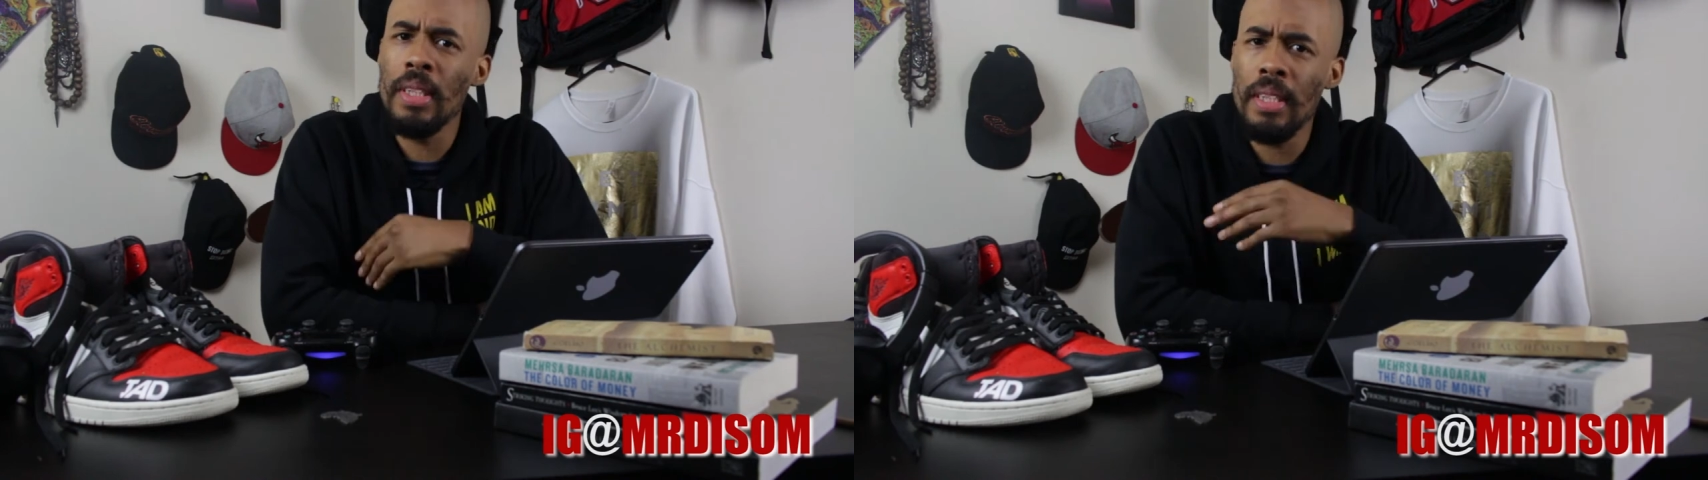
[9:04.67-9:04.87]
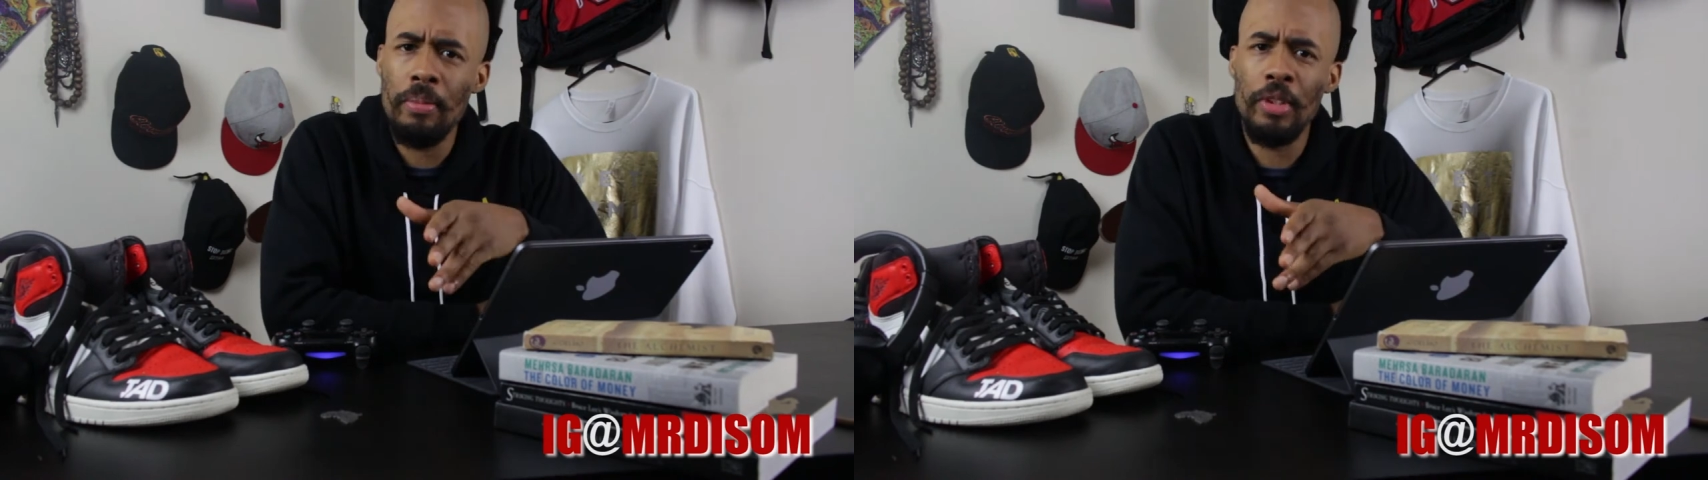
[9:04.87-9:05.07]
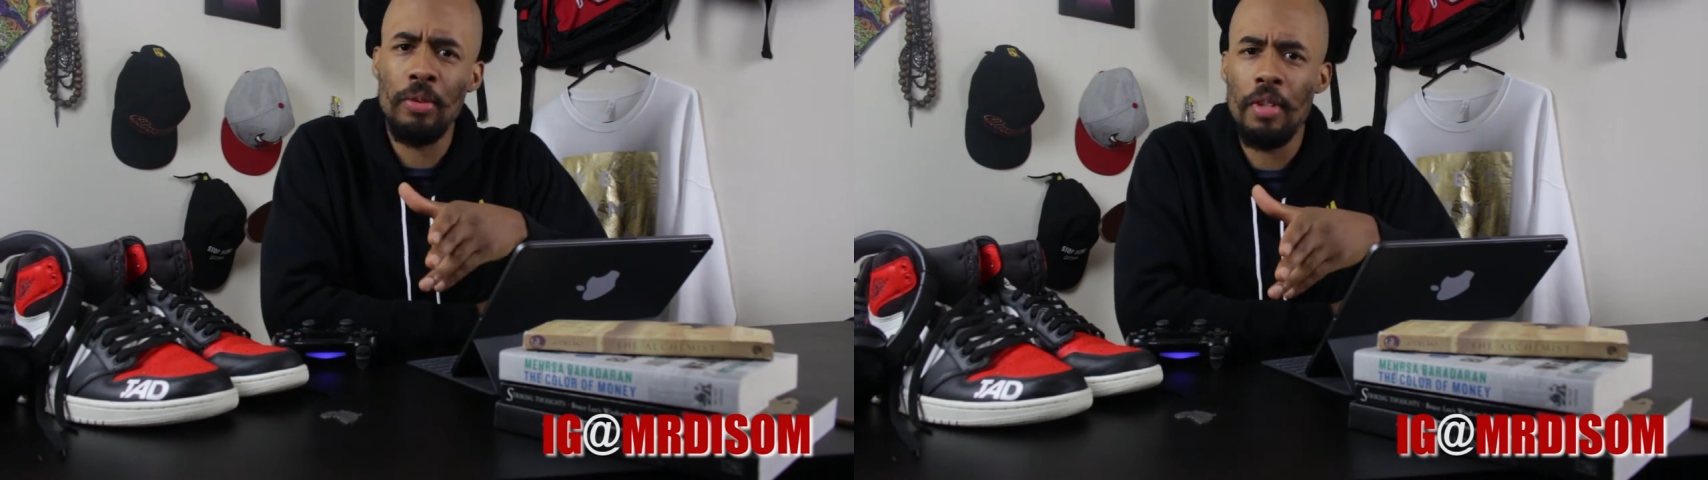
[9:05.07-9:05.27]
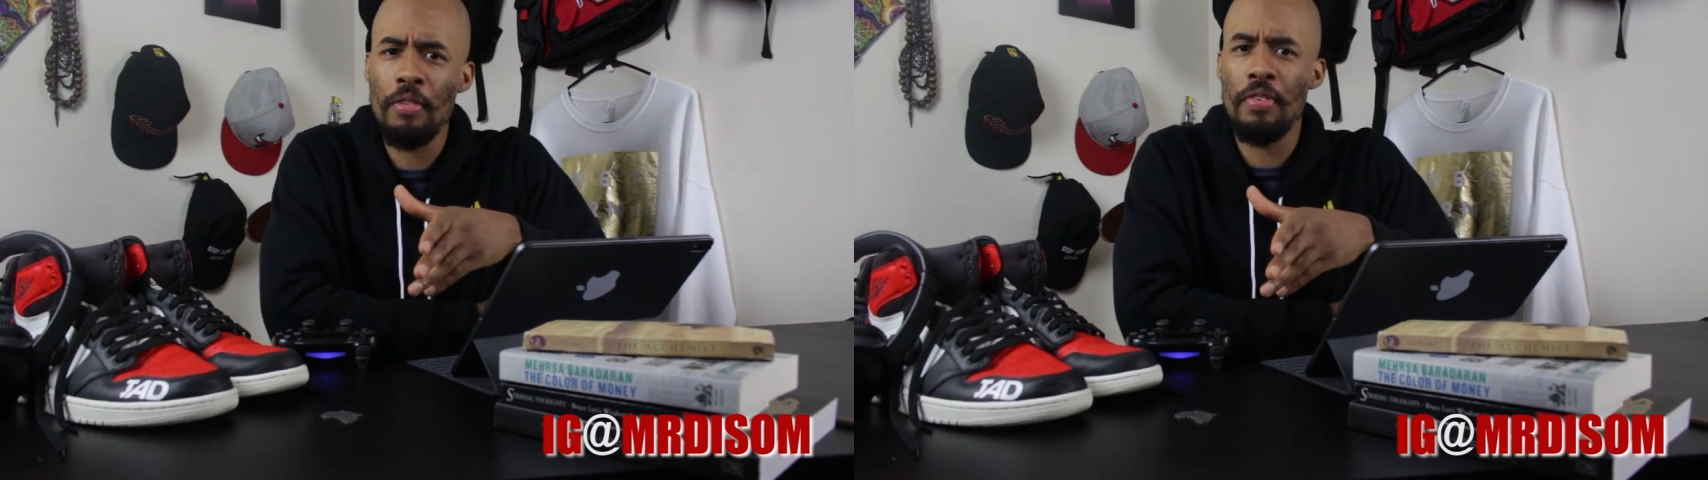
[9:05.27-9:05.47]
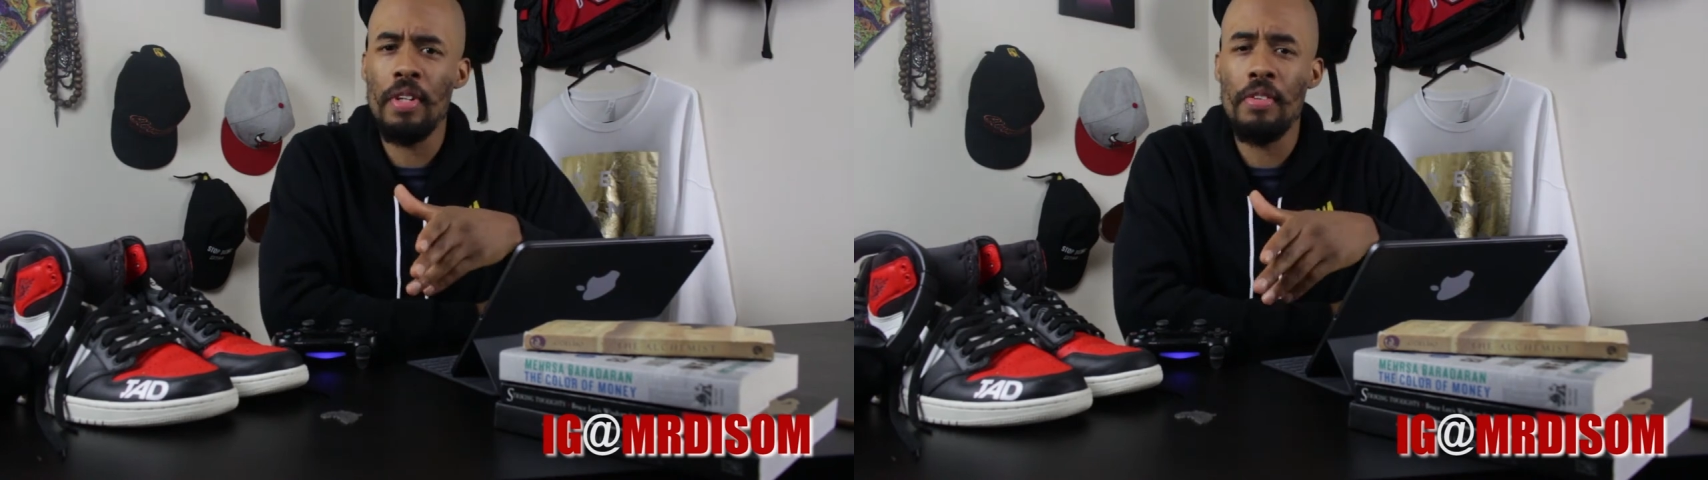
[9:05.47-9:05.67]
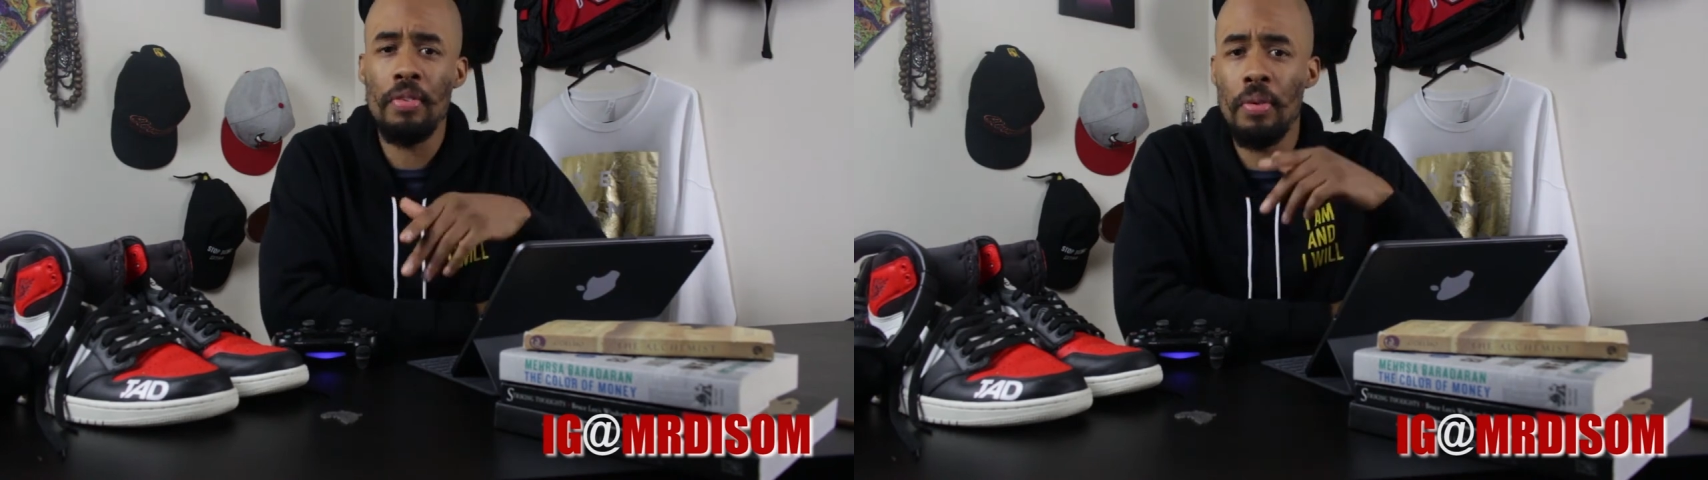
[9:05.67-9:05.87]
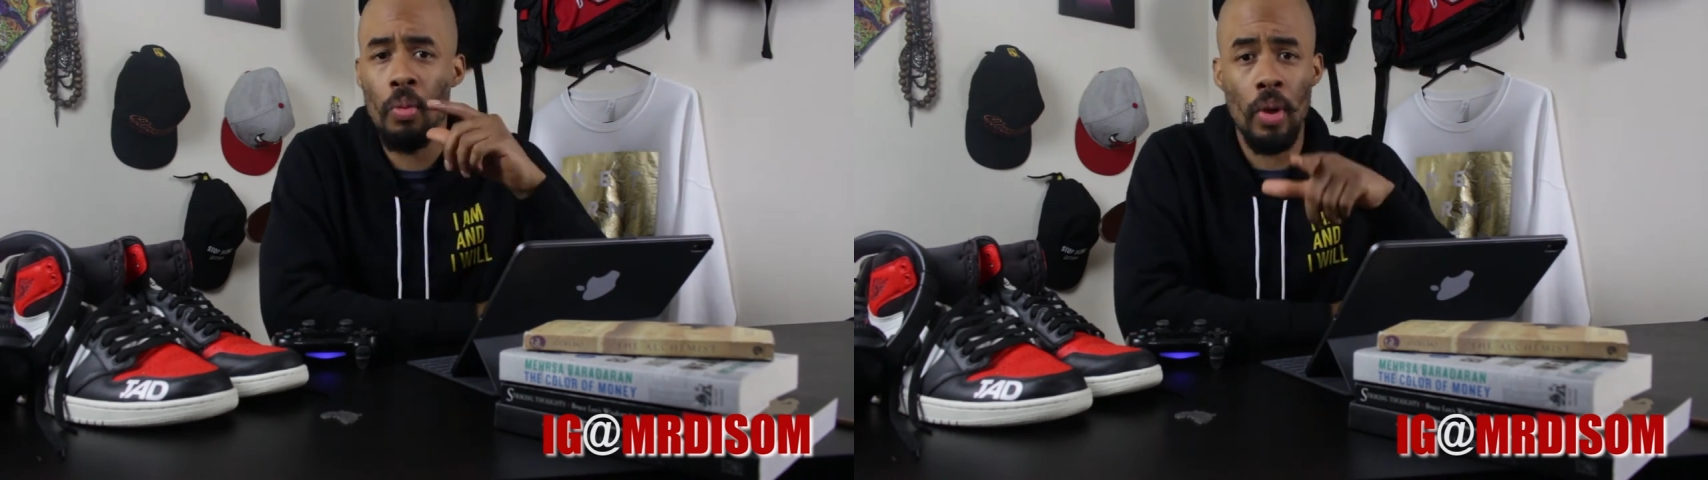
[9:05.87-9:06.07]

December 25th,